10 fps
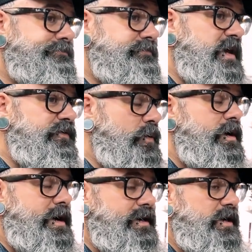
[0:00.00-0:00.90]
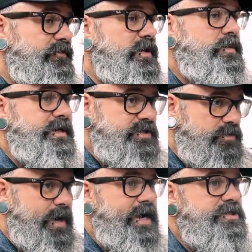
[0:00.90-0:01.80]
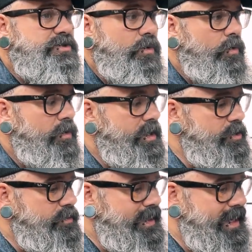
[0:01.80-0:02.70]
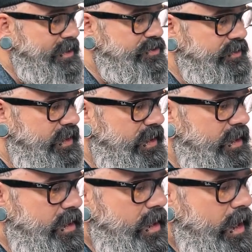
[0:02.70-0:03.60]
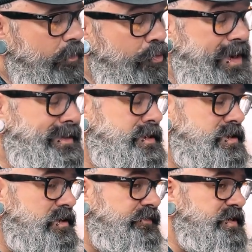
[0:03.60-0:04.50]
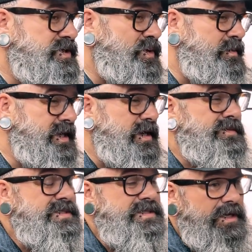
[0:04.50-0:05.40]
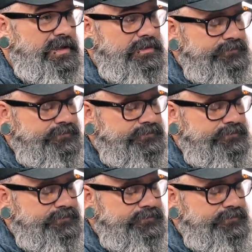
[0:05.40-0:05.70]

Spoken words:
If you are not careful, it will get scratched, or you can actually abrade the surface to where it becomes dull,